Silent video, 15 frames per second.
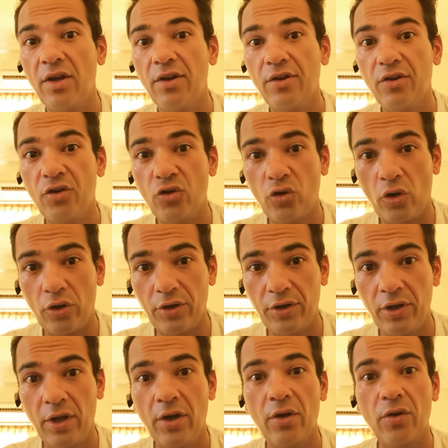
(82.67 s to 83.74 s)

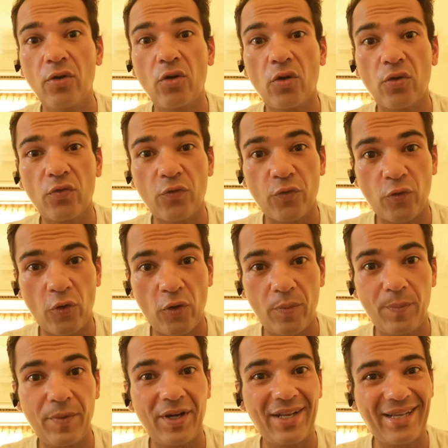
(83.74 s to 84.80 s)

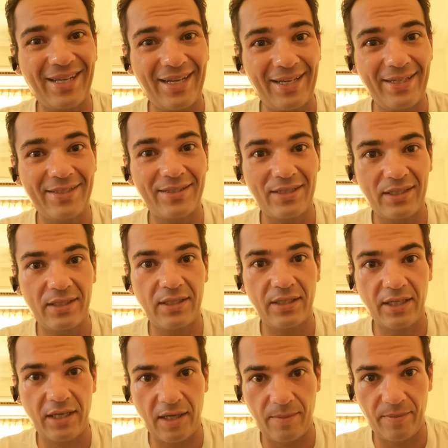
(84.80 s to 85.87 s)
non-confirmed case in the
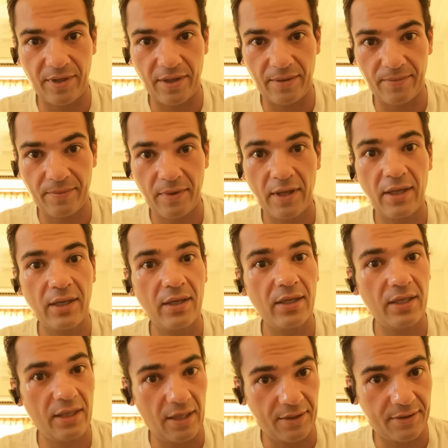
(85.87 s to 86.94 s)
Gambia
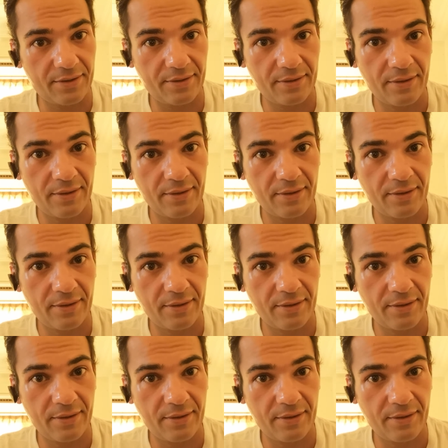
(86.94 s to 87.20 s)
yet,